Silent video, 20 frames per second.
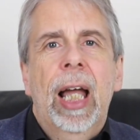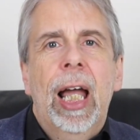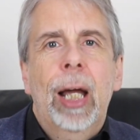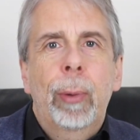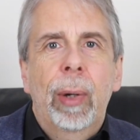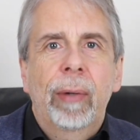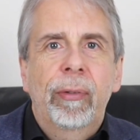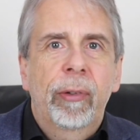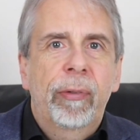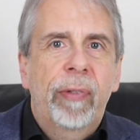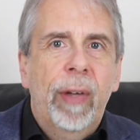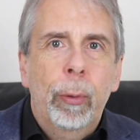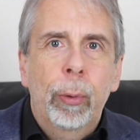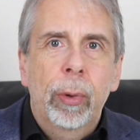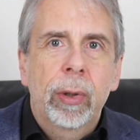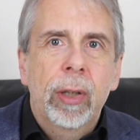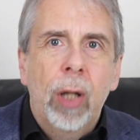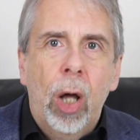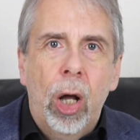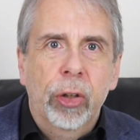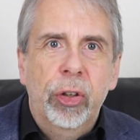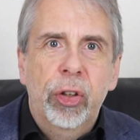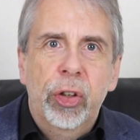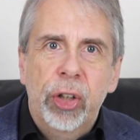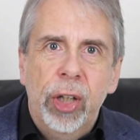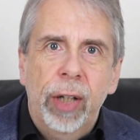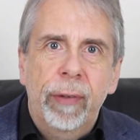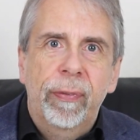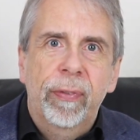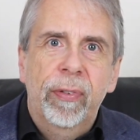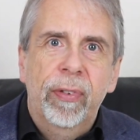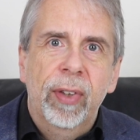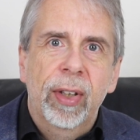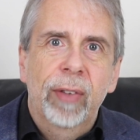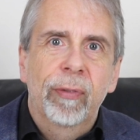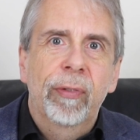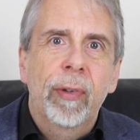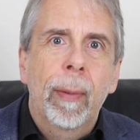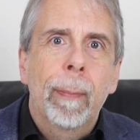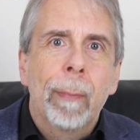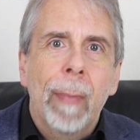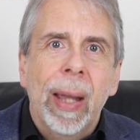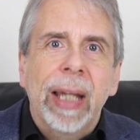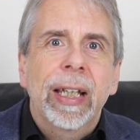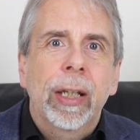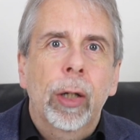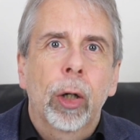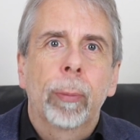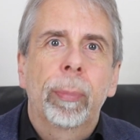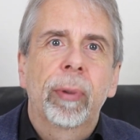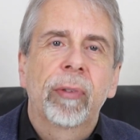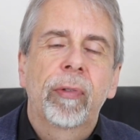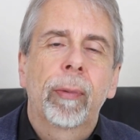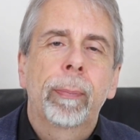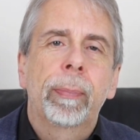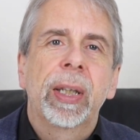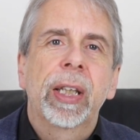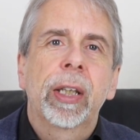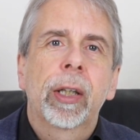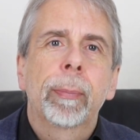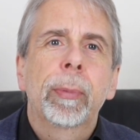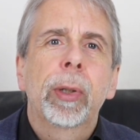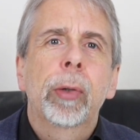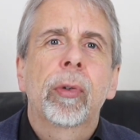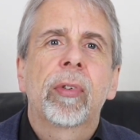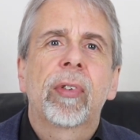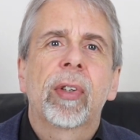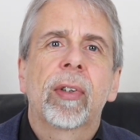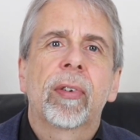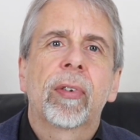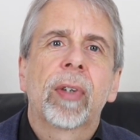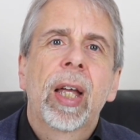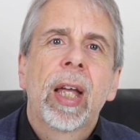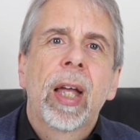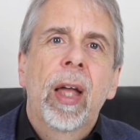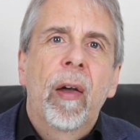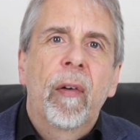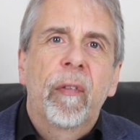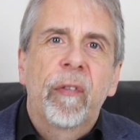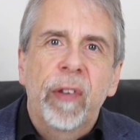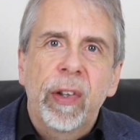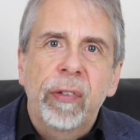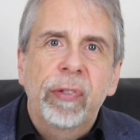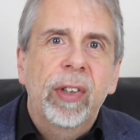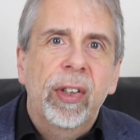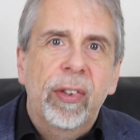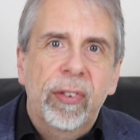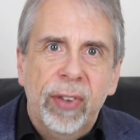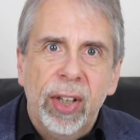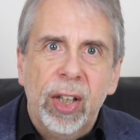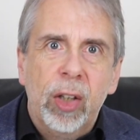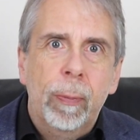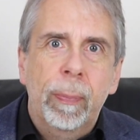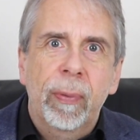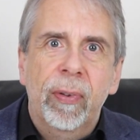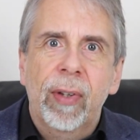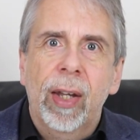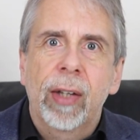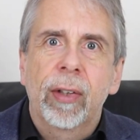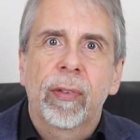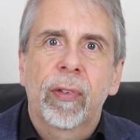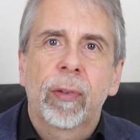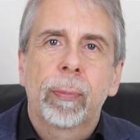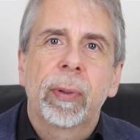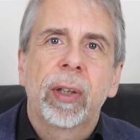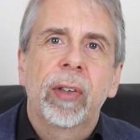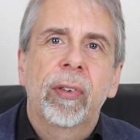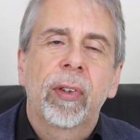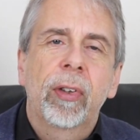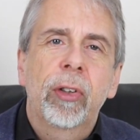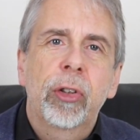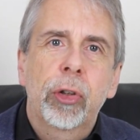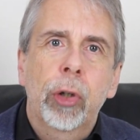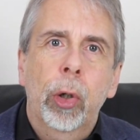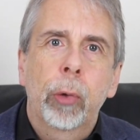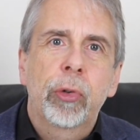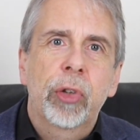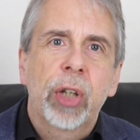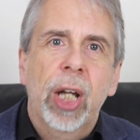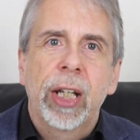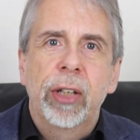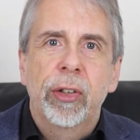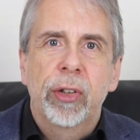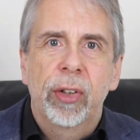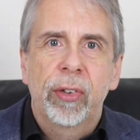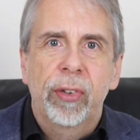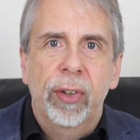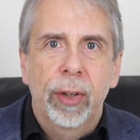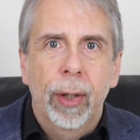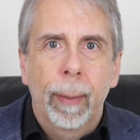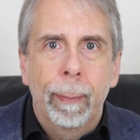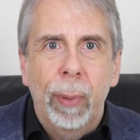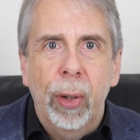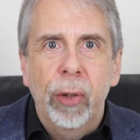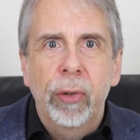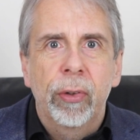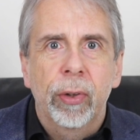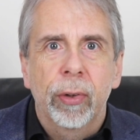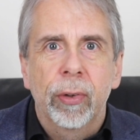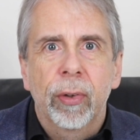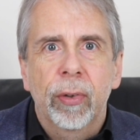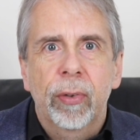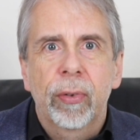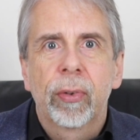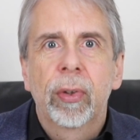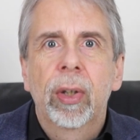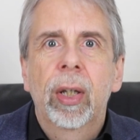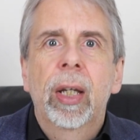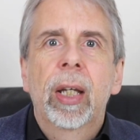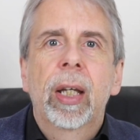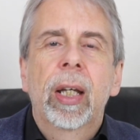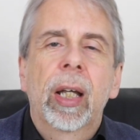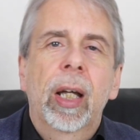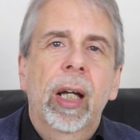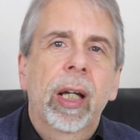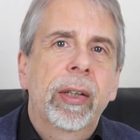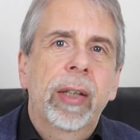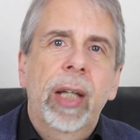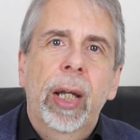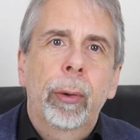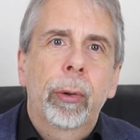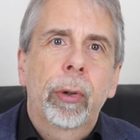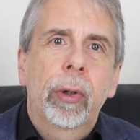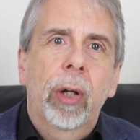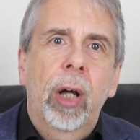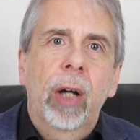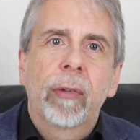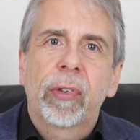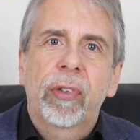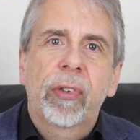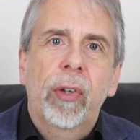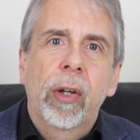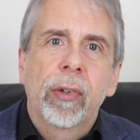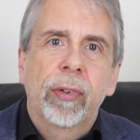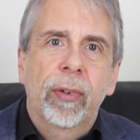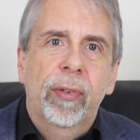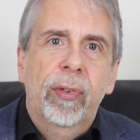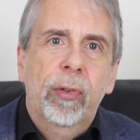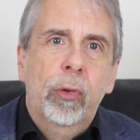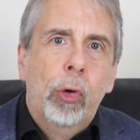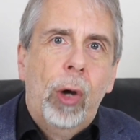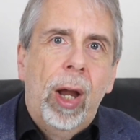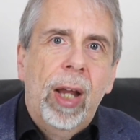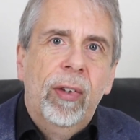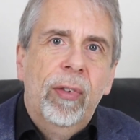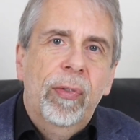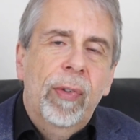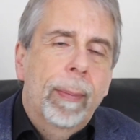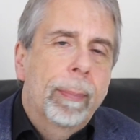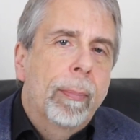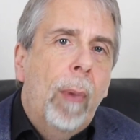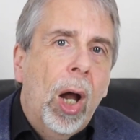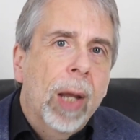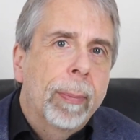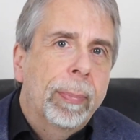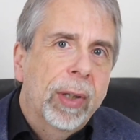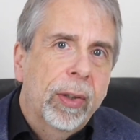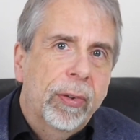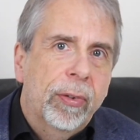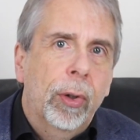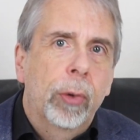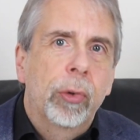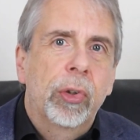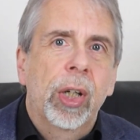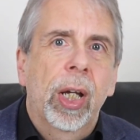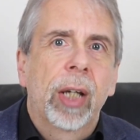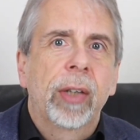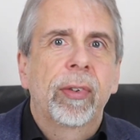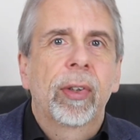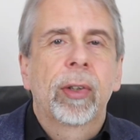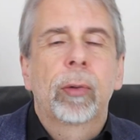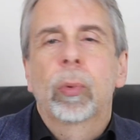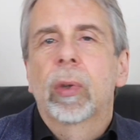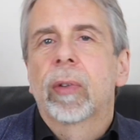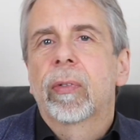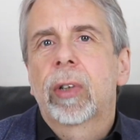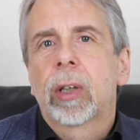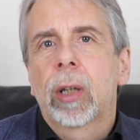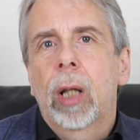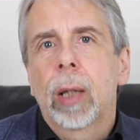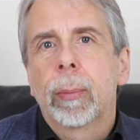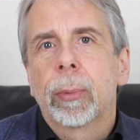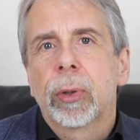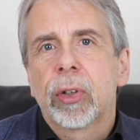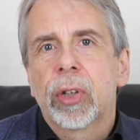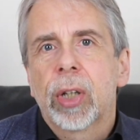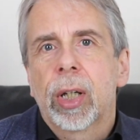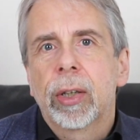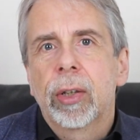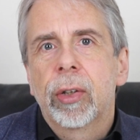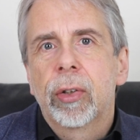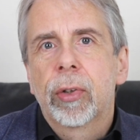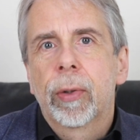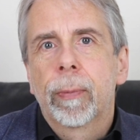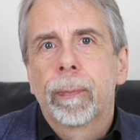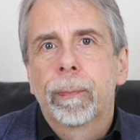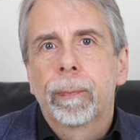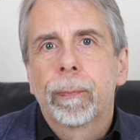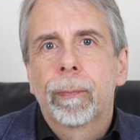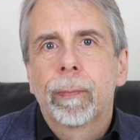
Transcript: However, there were large shifts in the makeup of the bee communities. 56% of species show changes in abundance, and there are other signs of stress that might be associated with climate change.